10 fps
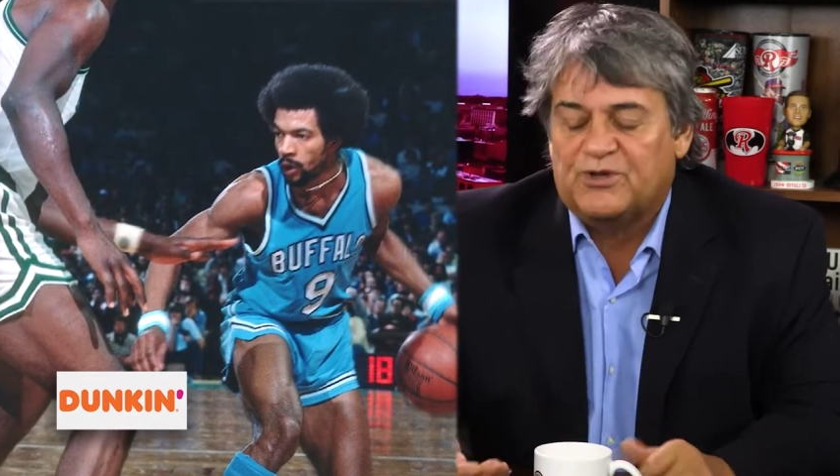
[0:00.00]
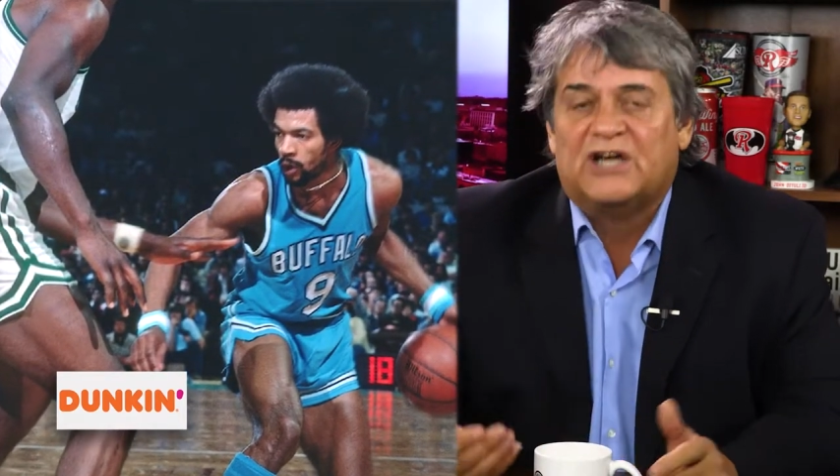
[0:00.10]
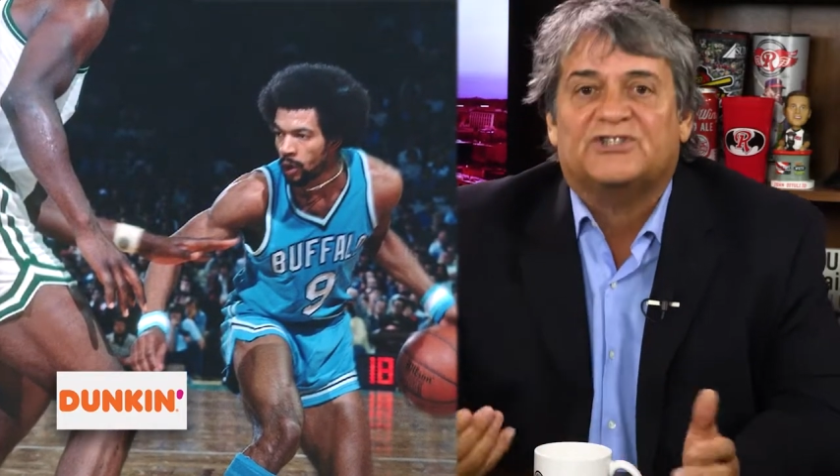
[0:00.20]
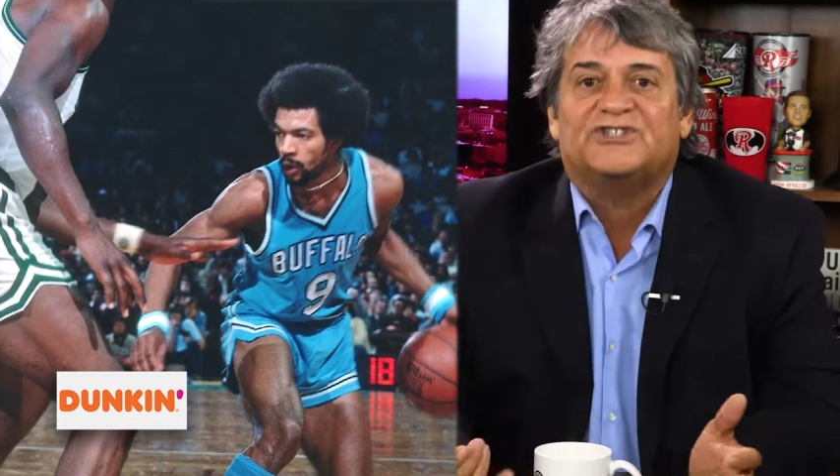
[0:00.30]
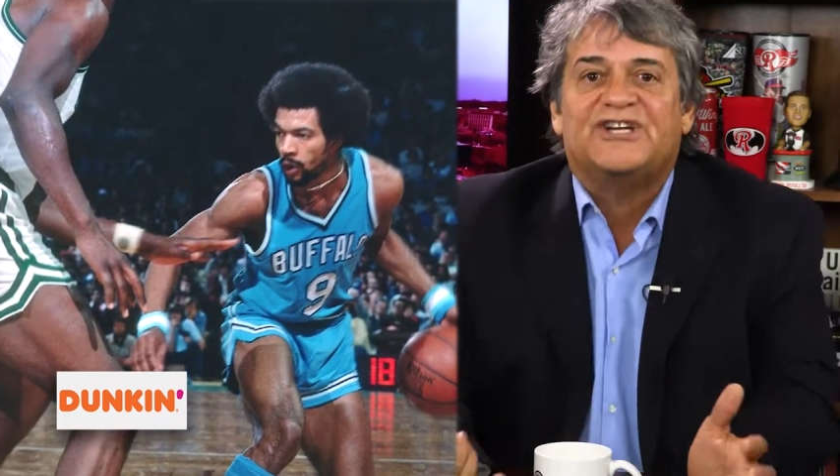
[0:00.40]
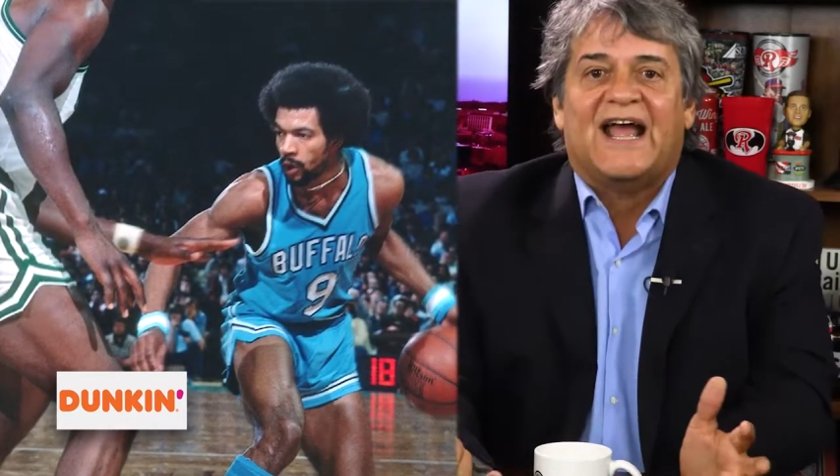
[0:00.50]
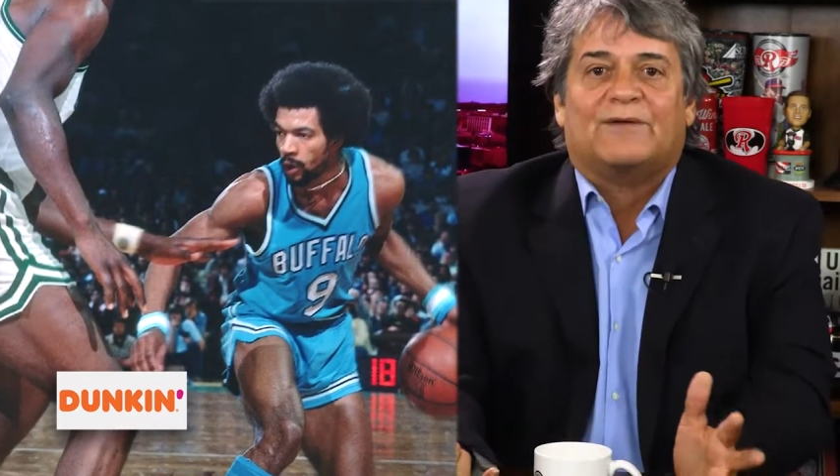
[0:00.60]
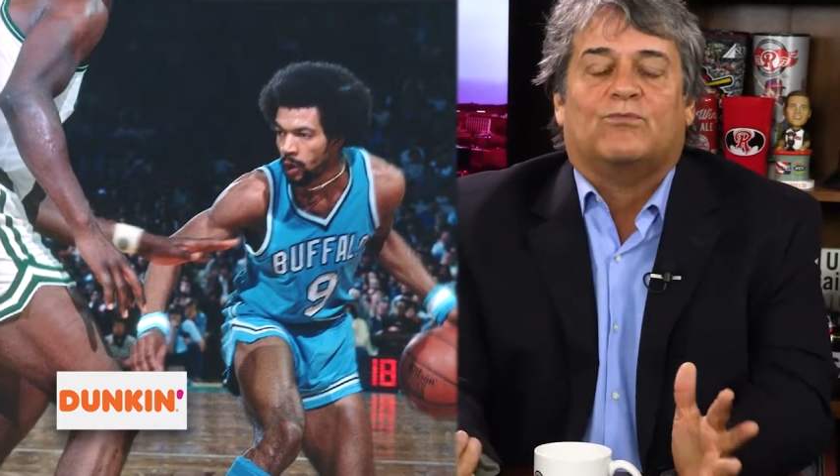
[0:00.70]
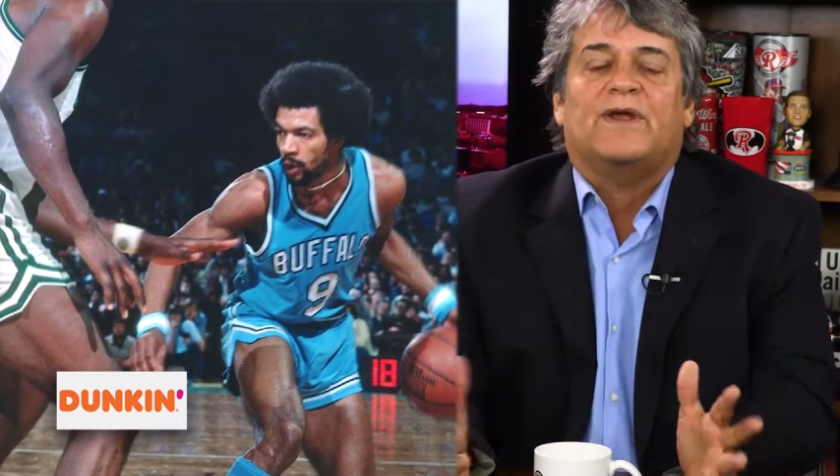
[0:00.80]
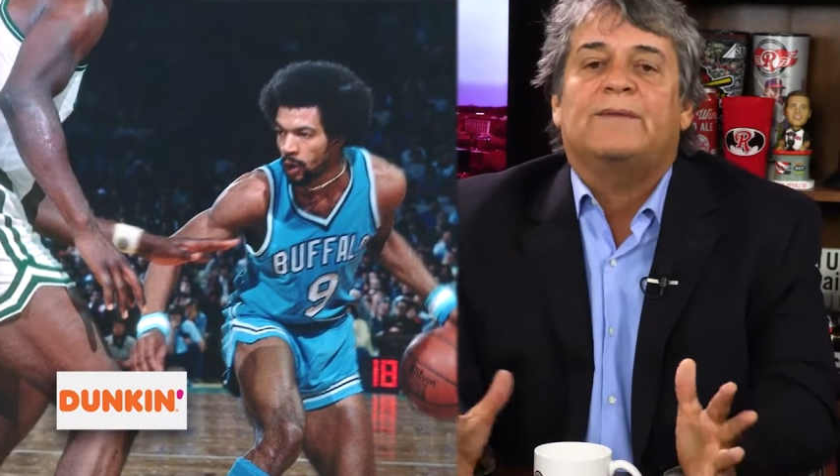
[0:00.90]
Dr.
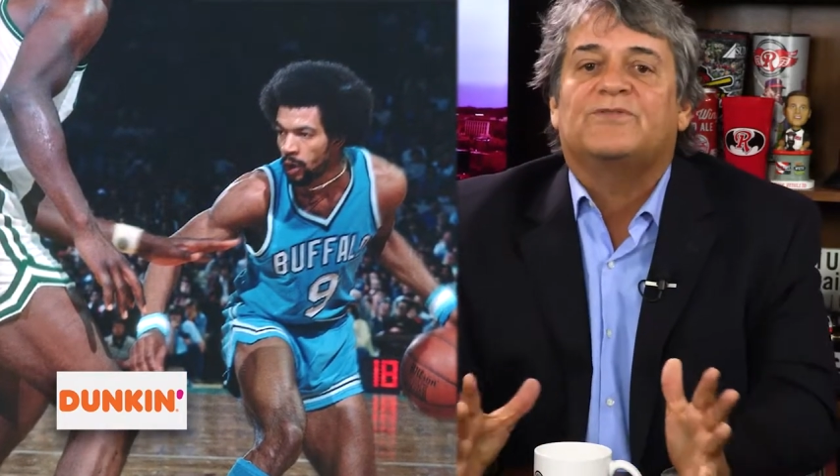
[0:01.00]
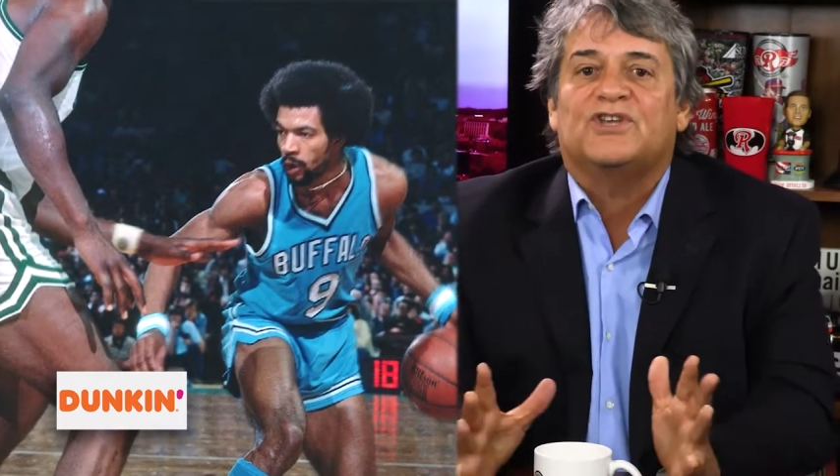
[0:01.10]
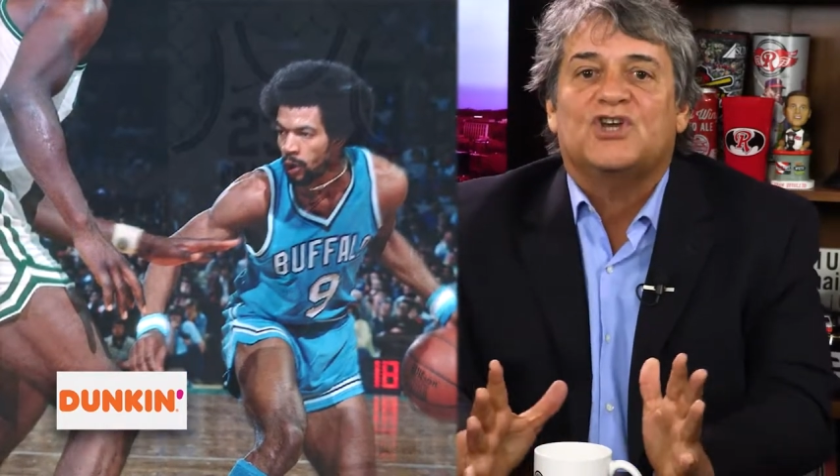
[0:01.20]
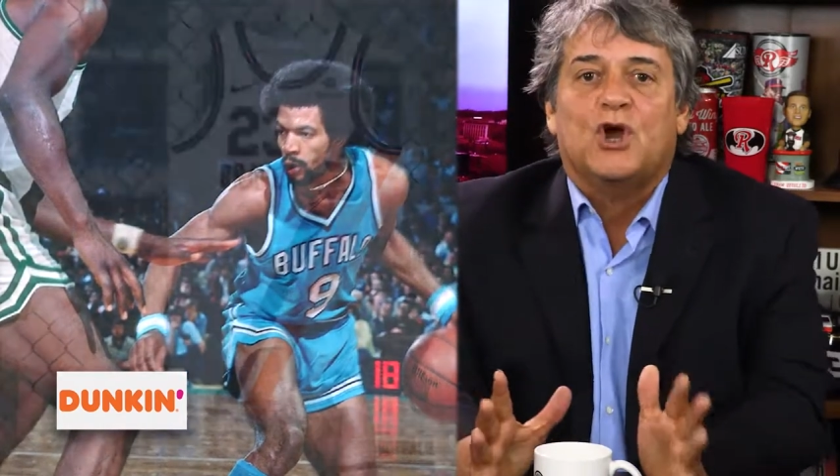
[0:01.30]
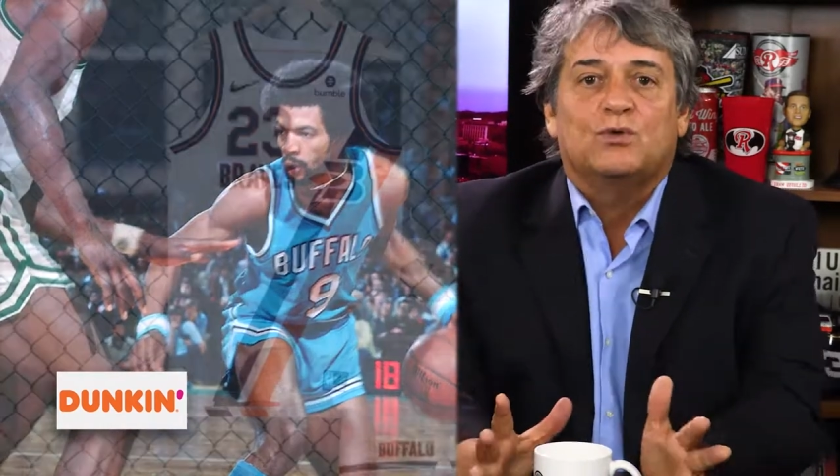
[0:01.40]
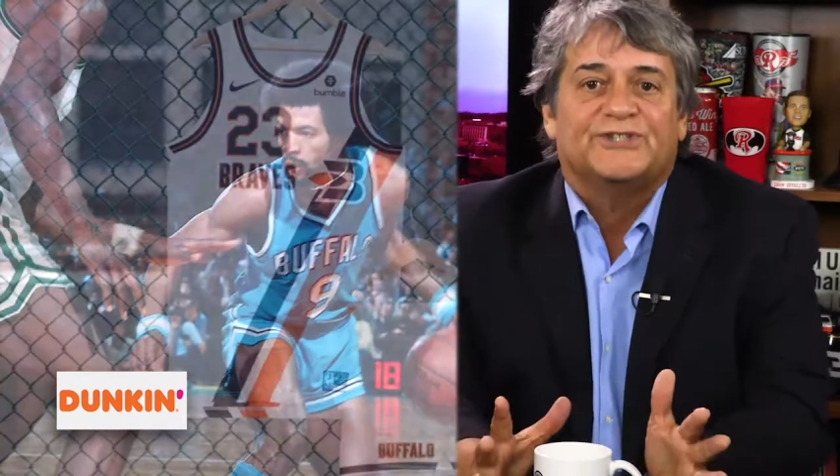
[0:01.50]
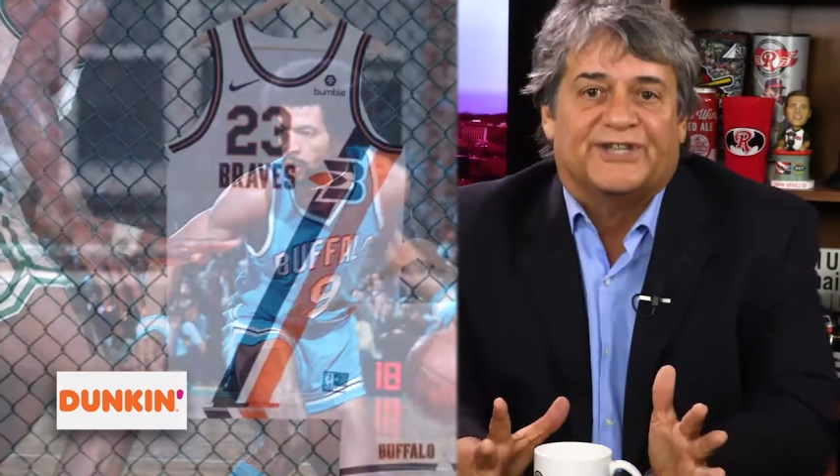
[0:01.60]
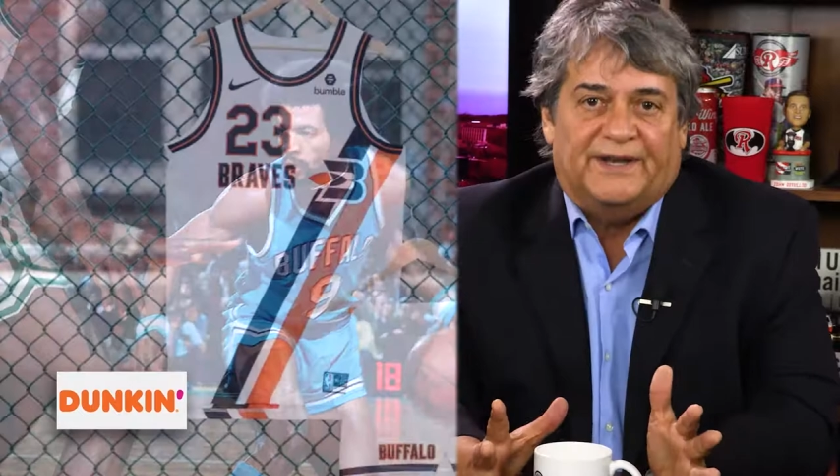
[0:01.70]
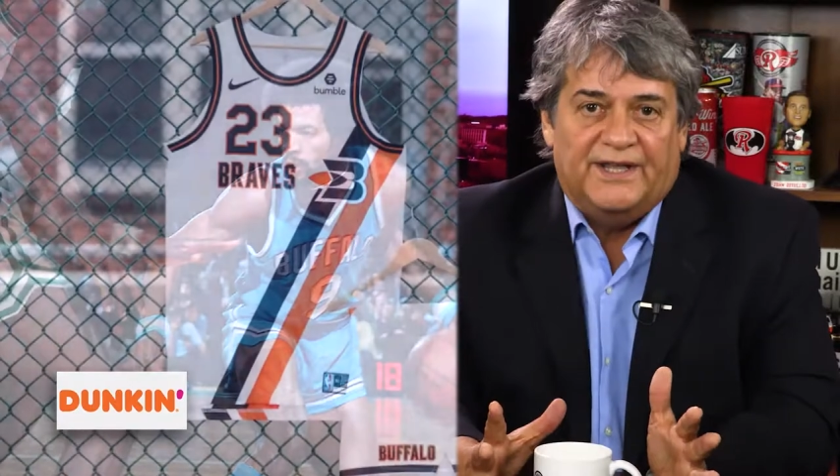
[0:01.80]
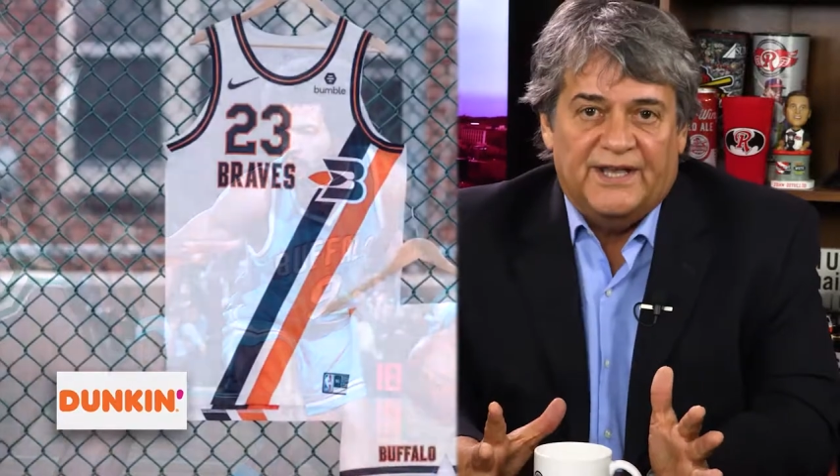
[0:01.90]
Jack Ramsey
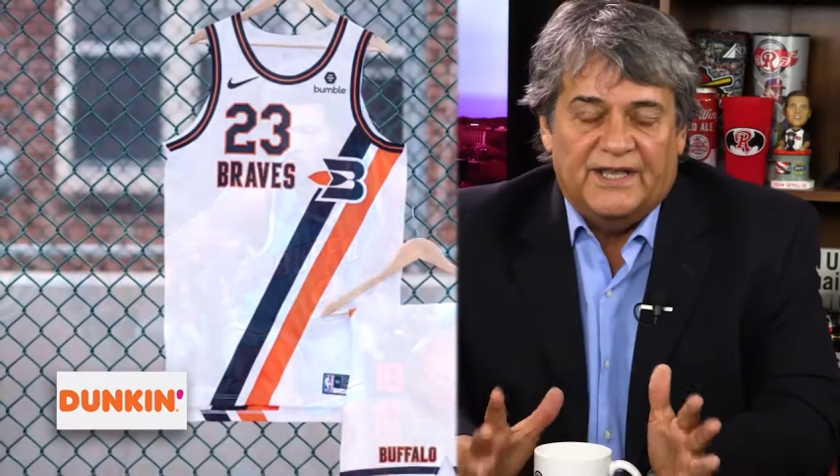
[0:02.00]
coached it.